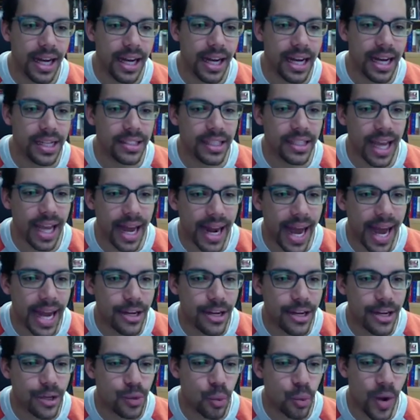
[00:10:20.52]
And God,
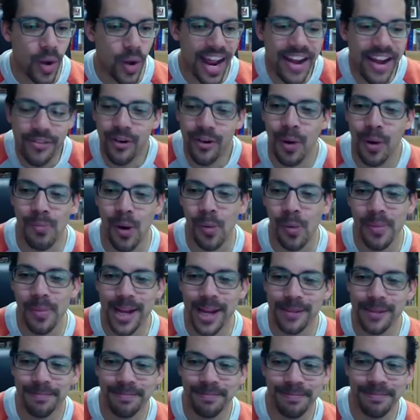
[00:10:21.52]
I just wait for a
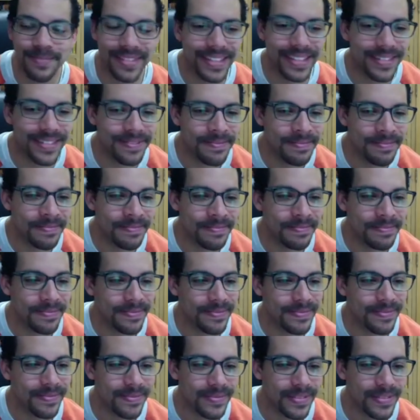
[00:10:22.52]
moment
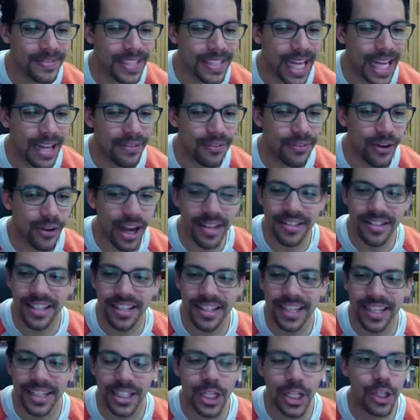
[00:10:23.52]
and for us
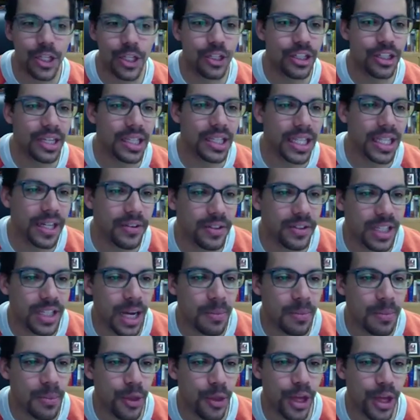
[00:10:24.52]
to continue to lift
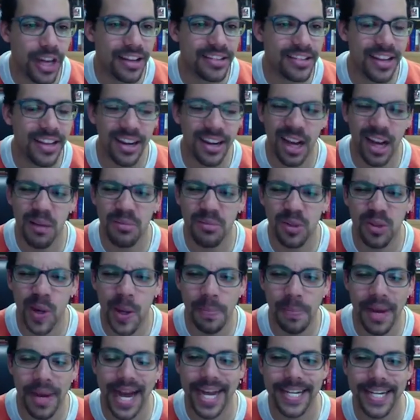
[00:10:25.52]
up things that come to
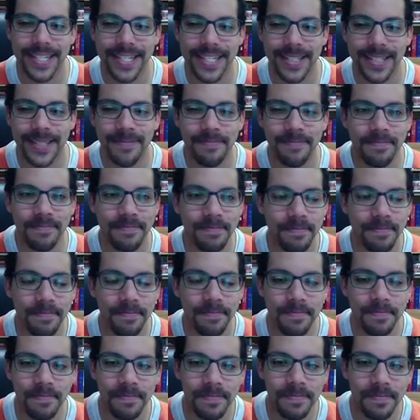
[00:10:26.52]
our mind,
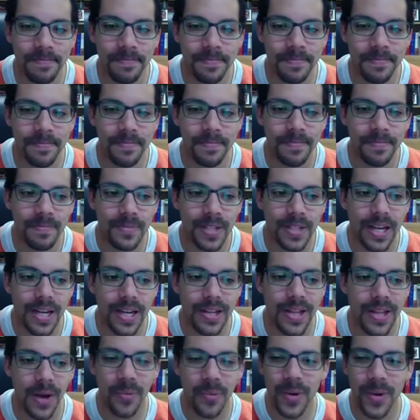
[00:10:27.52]

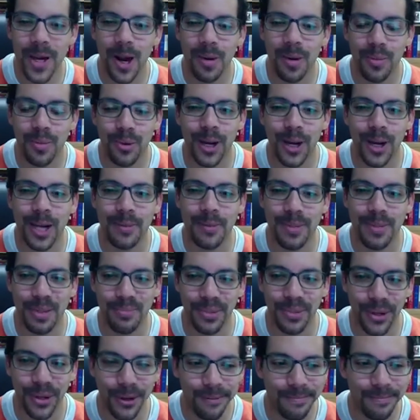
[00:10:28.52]
and that we are praying
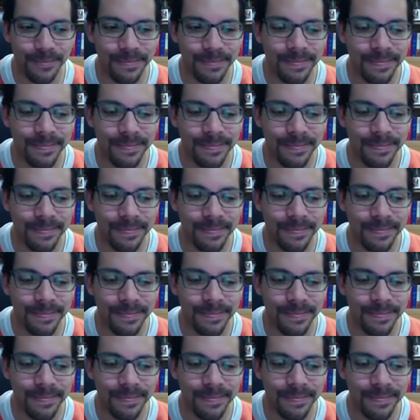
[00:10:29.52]
people,